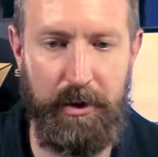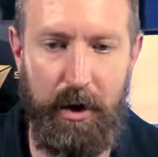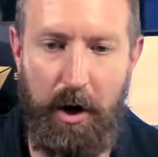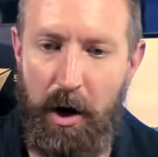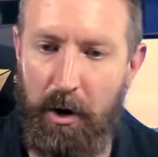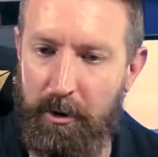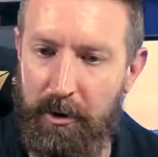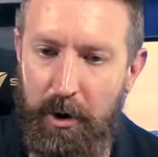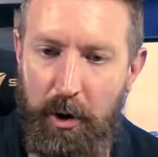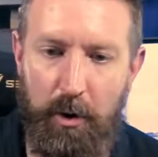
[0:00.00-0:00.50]

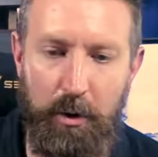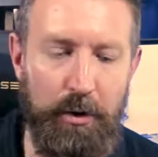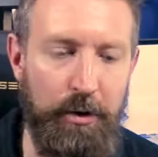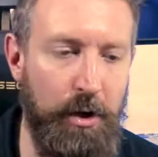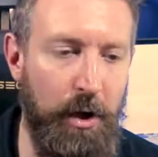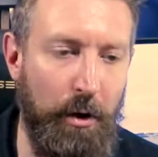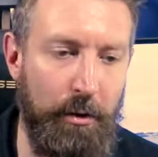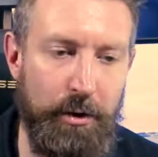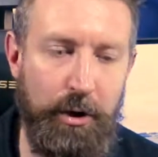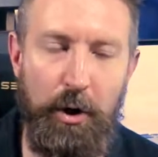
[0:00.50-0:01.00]

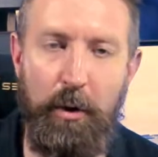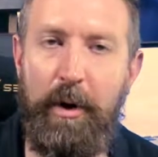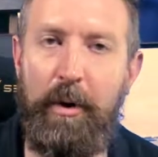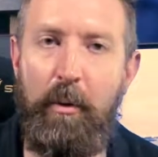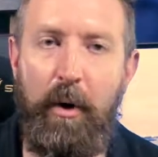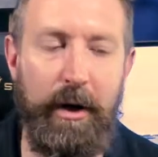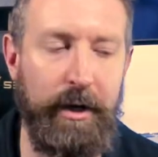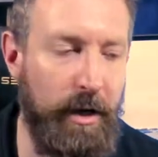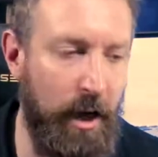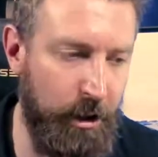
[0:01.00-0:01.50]
two
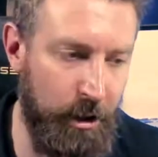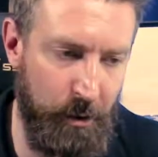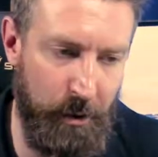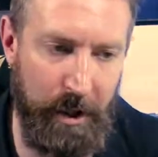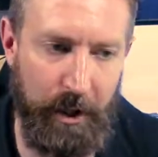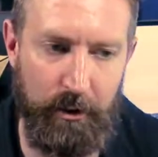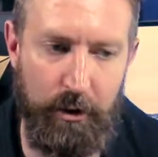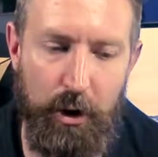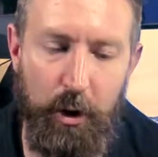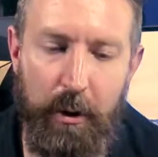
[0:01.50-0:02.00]
in one
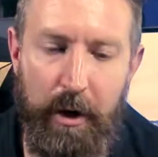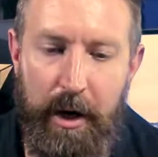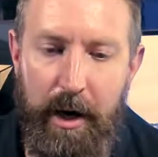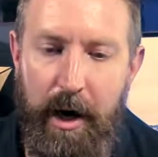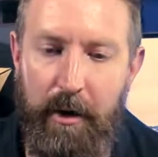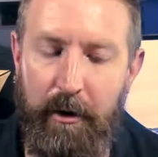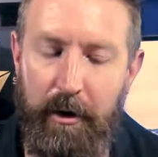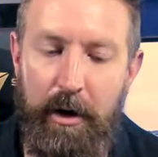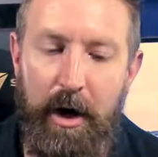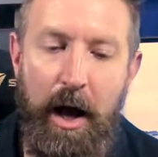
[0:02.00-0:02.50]
country and 2 in
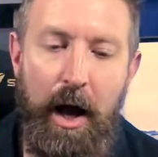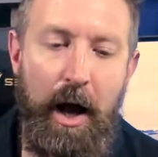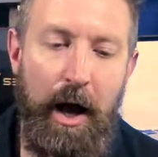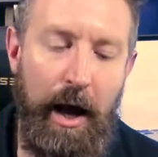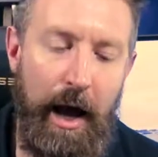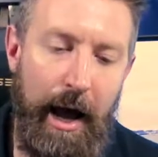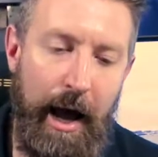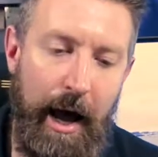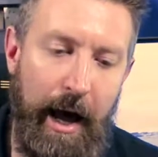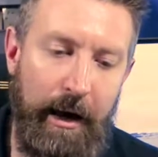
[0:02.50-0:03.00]
another,
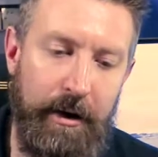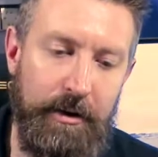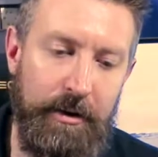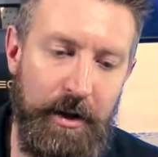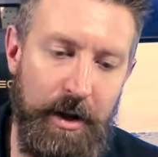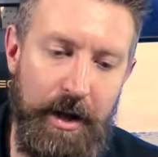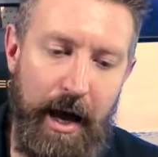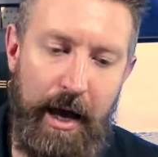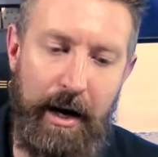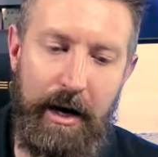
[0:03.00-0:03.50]
and
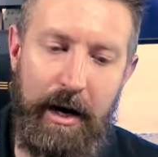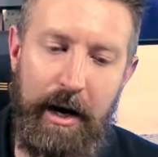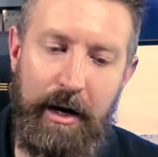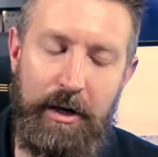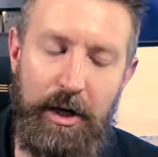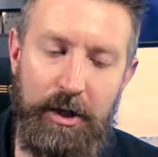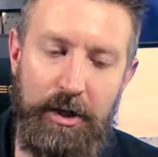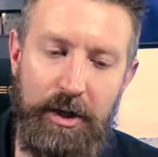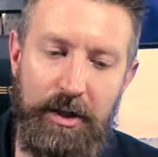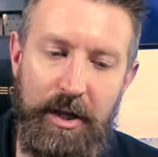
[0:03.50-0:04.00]
then in
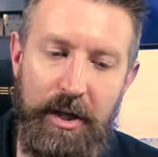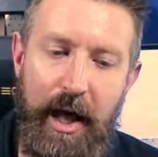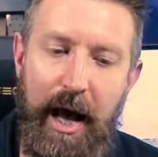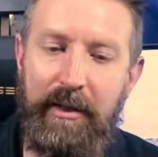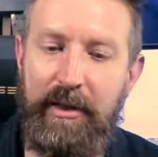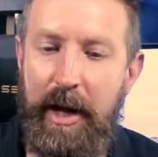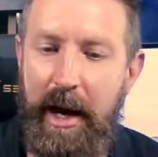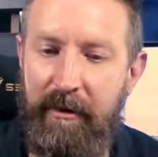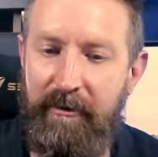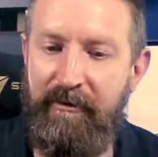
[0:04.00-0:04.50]
addition to
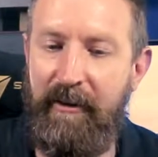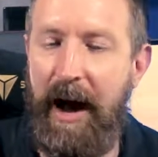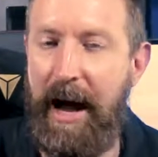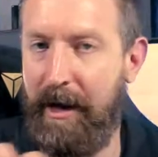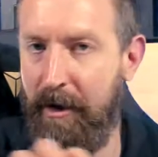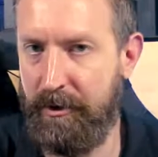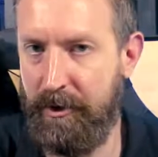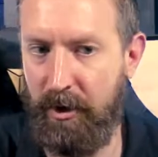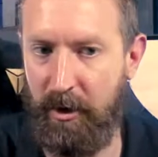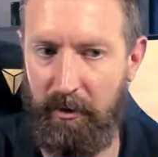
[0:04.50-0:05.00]
that they have
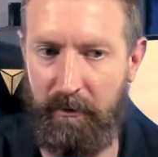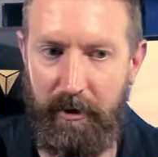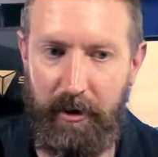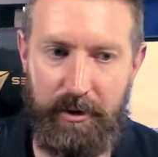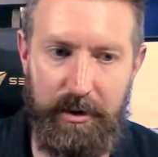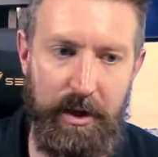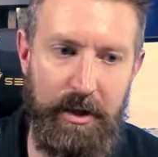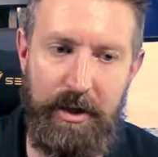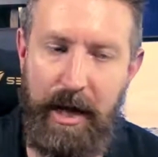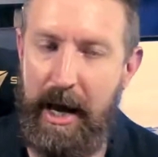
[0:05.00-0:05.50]
file
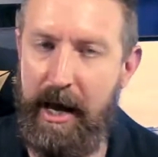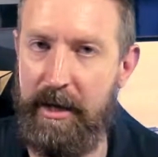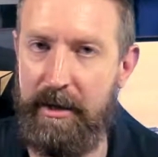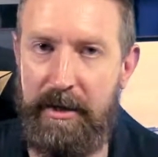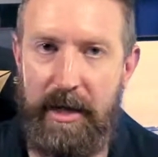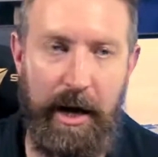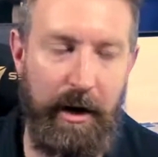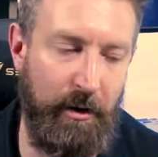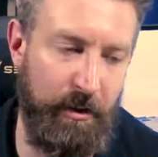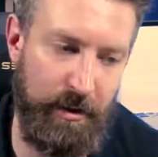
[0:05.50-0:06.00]
servers and data
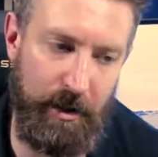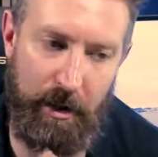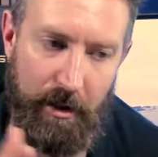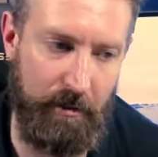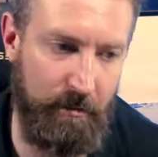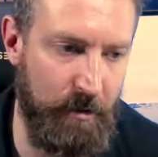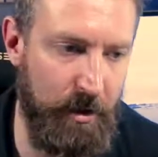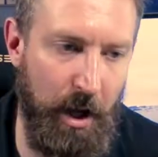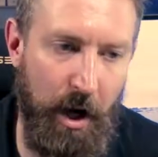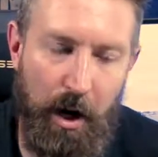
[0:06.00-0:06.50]
centers
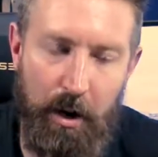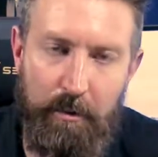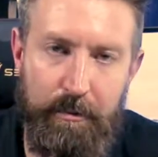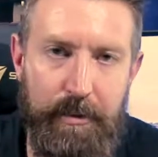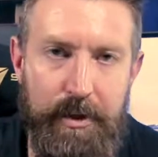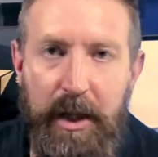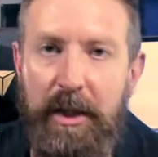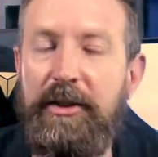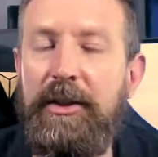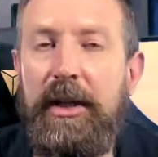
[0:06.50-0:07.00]
in
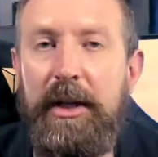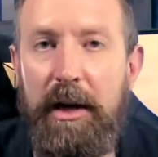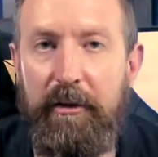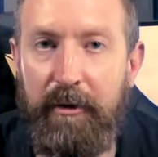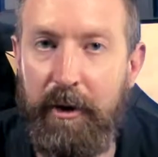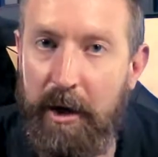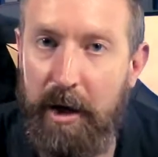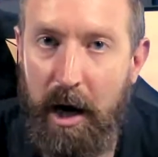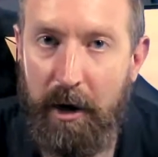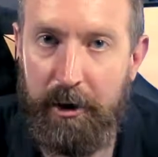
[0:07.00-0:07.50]
16
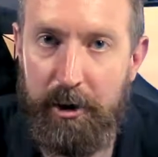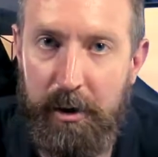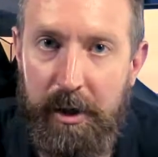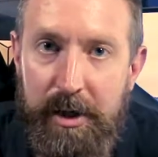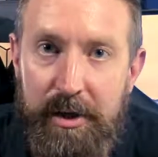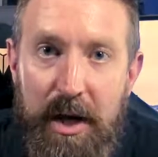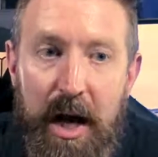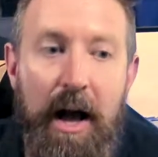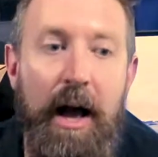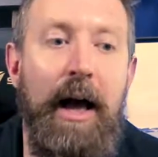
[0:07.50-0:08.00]
different
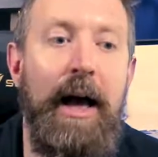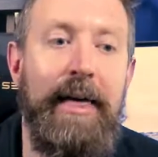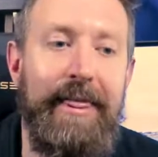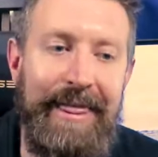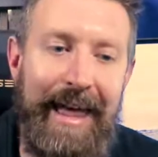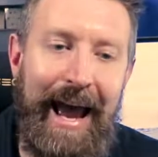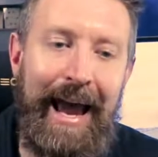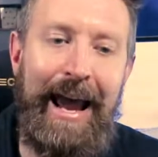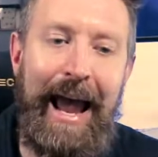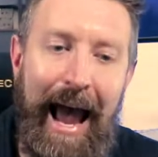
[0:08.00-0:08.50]
countries,
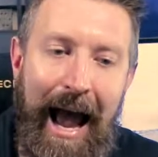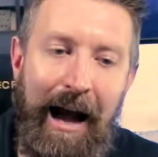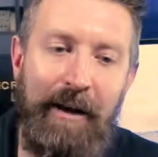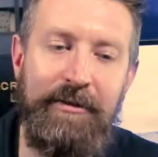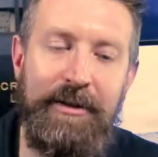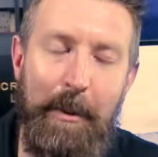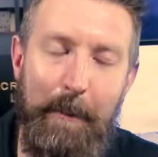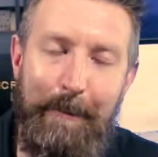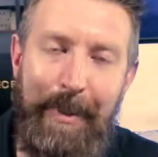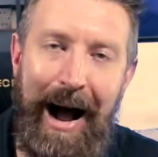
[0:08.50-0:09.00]
they
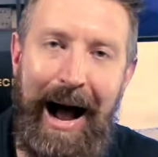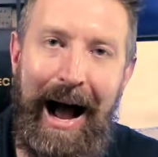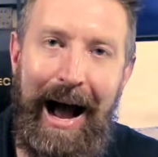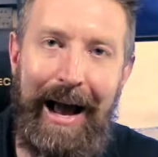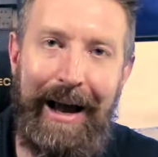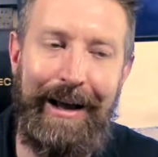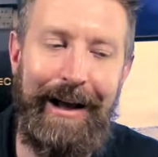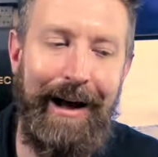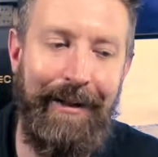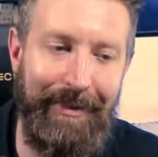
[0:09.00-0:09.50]
have to
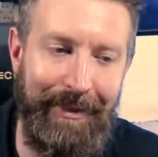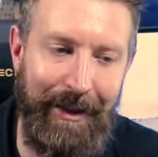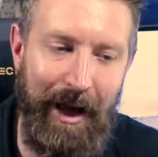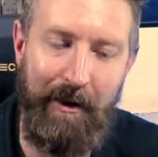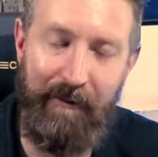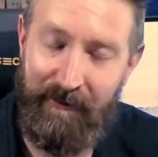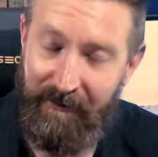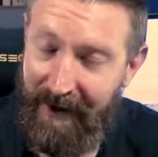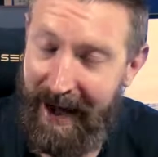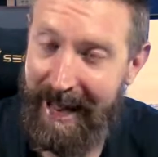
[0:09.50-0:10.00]
buy
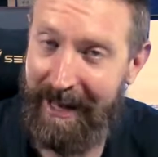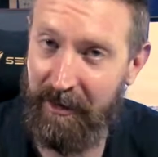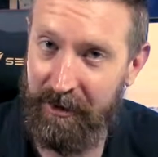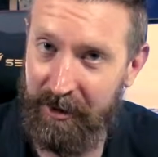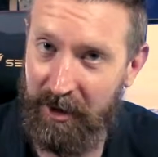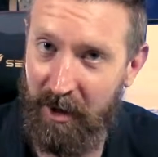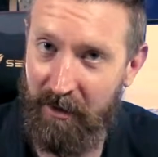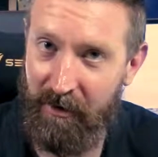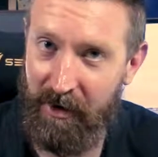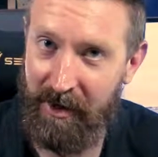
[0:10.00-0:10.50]
a file
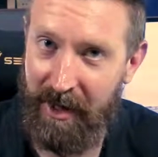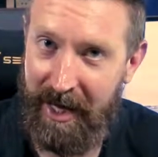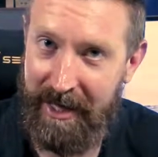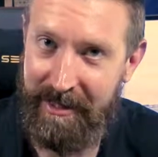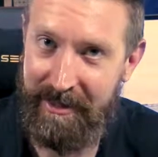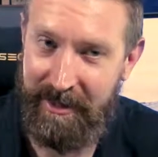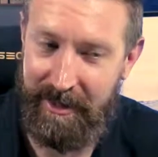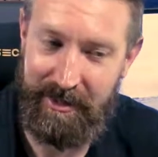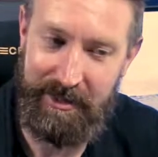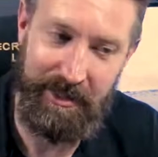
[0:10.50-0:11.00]
server
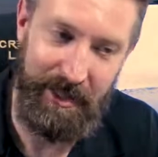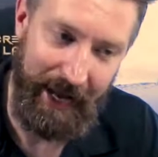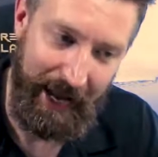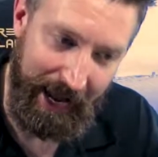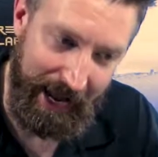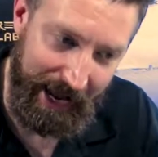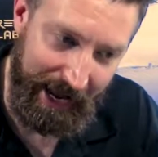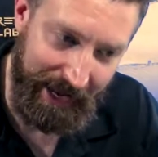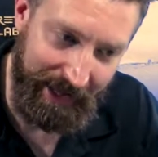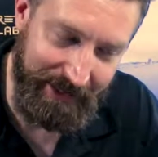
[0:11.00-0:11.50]
license
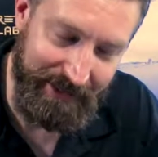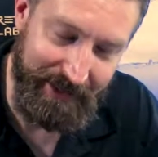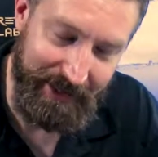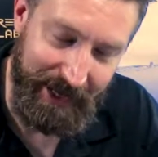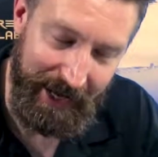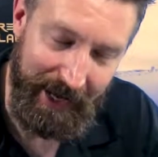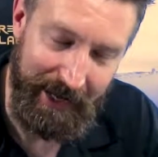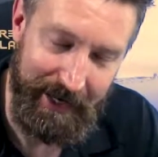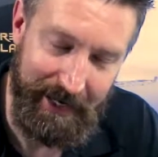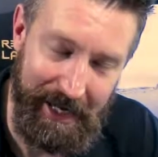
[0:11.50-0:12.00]
and
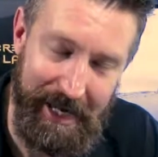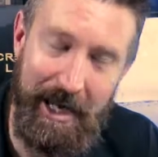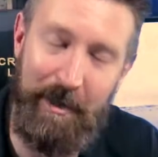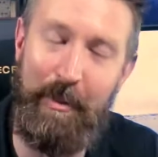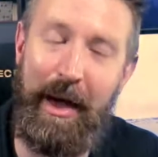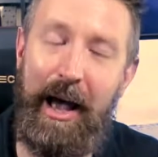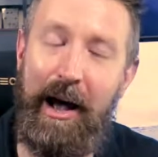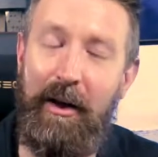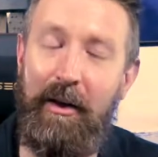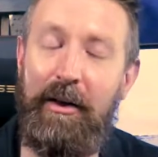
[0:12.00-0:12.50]
an
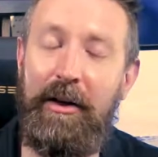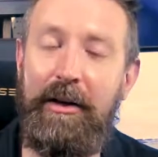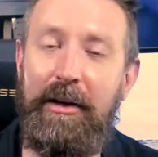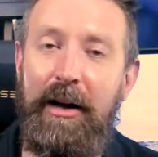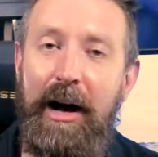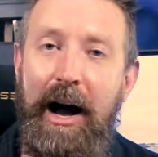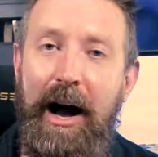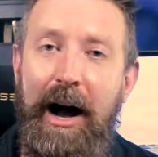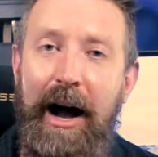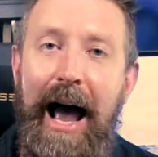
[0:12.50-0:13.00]
email
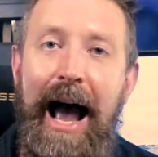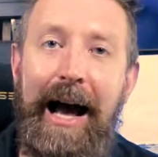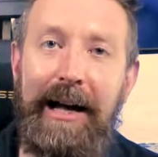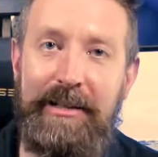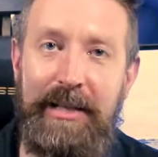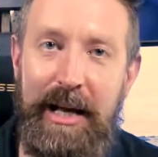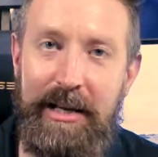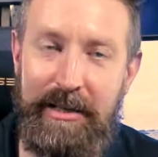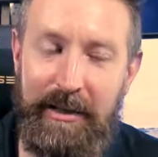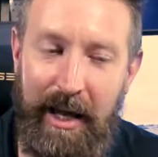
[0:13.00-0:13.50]

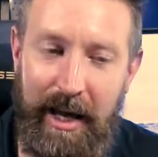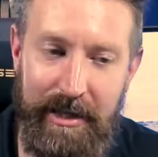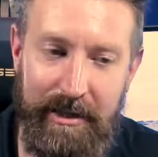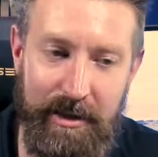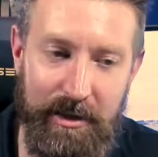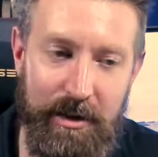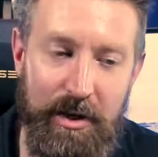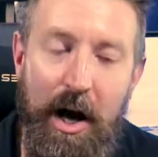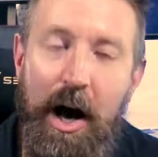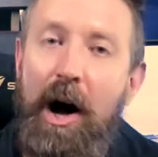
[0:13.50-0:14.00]
access
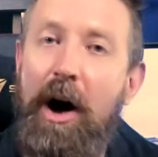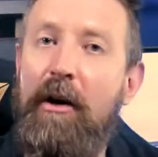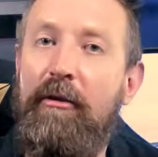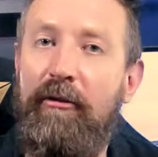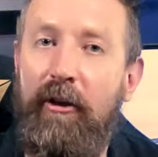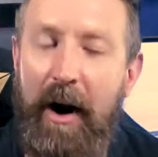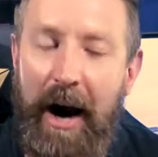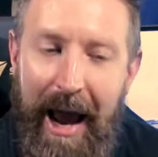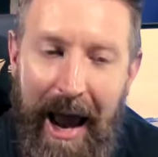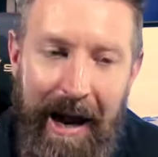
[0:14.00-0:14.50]
license
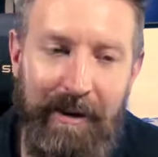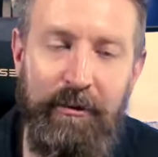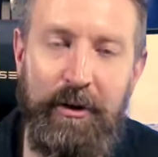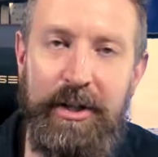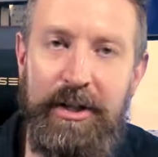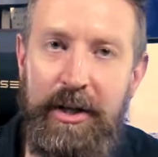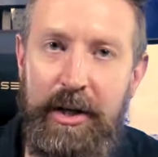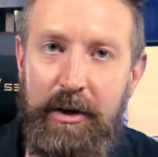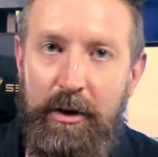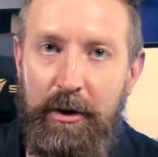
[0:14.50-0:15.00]
for
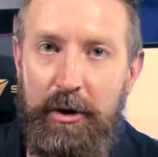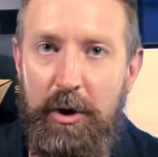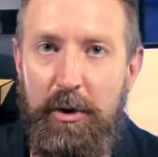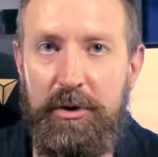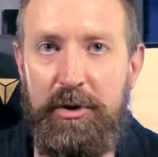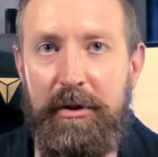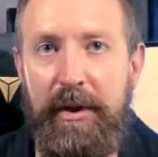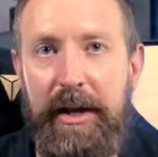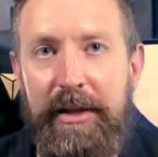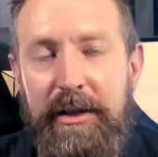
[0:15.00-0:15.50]
every single
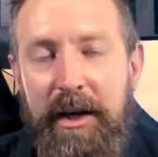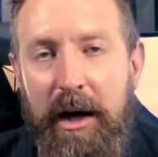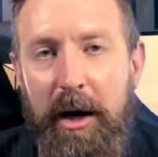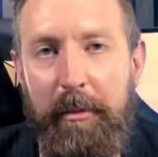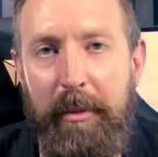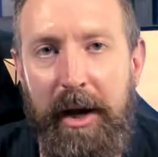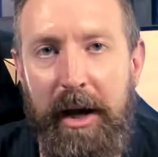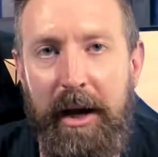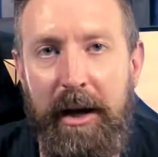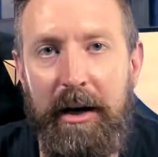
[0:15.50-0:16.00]
user that's going
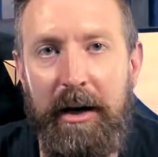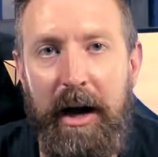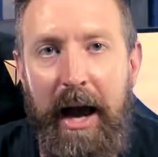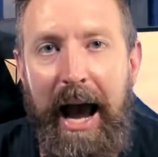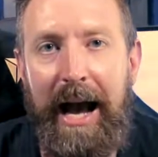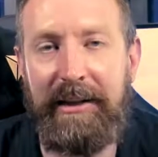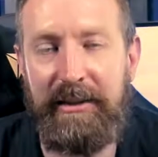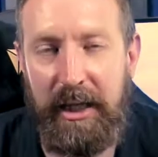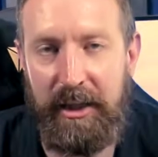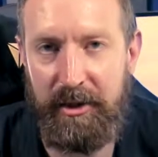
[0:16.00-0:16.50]
to be
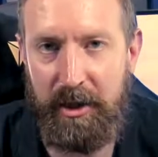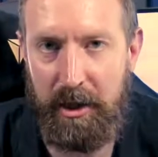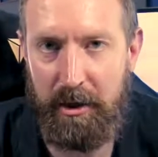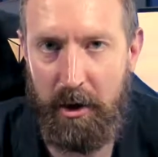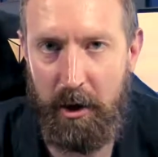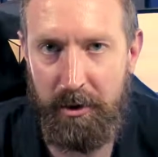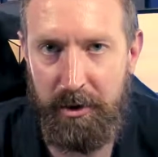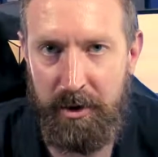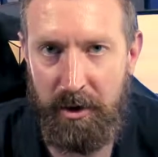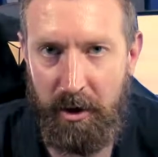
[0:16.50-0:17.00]
accessing
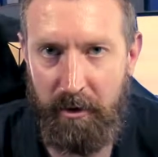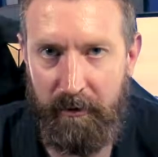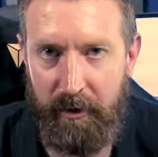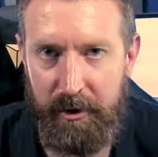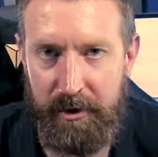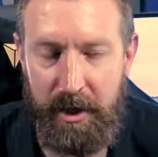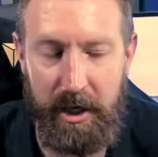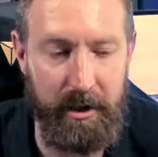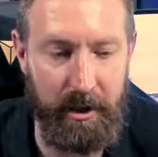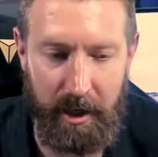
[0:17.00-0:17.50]
those
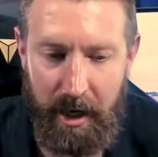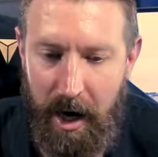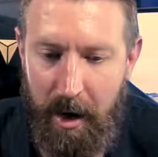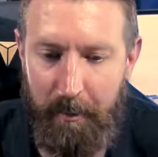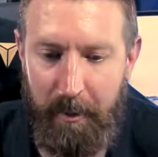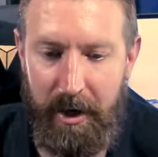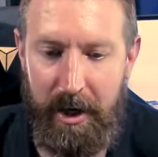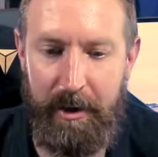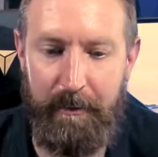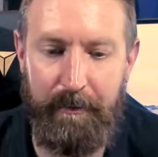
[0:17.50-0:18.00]
servers in the
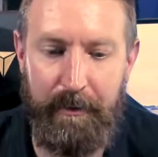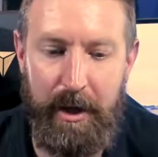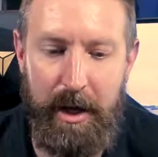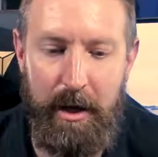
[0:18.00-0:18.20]
company.